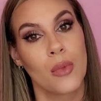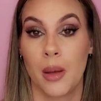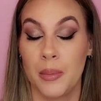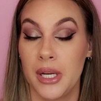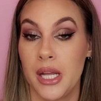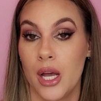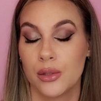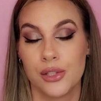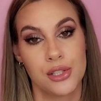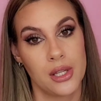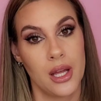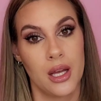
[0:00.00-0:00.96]
Somebody
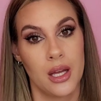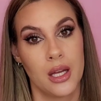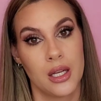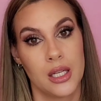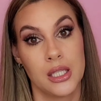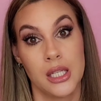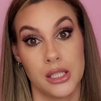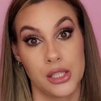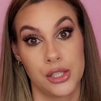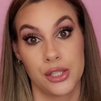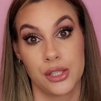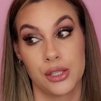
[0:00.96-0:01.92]
else
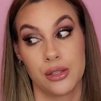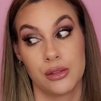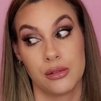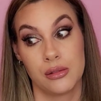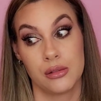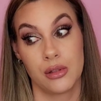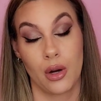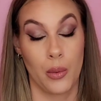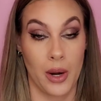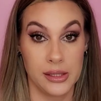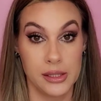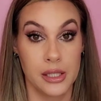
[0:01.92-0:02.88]
gets
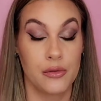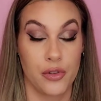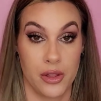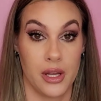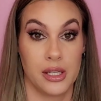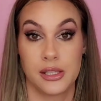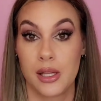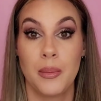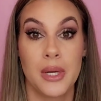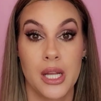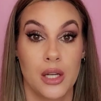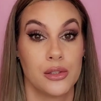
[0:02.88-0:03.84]
arrested for this.
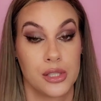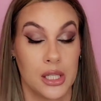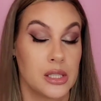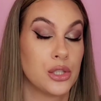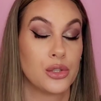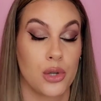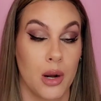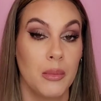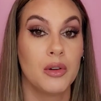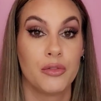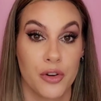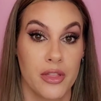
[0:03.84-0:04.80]
Somebody else gets in
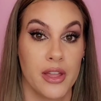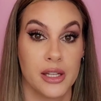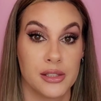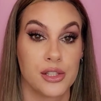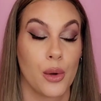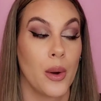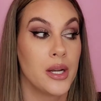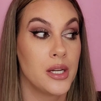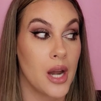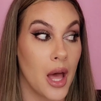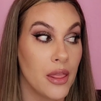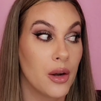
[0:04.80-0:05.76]
trouble for this. So
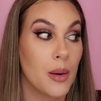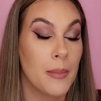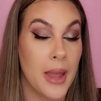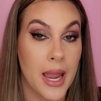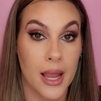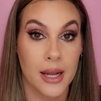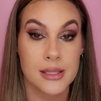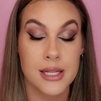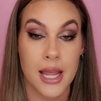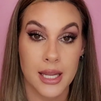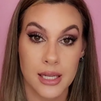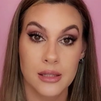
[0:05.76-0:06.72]
another man
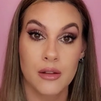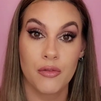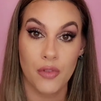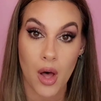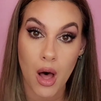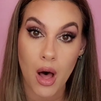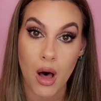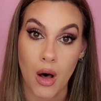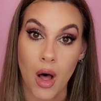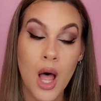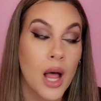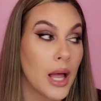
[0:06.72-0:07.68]
taking the
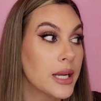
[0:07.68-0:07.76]
fall.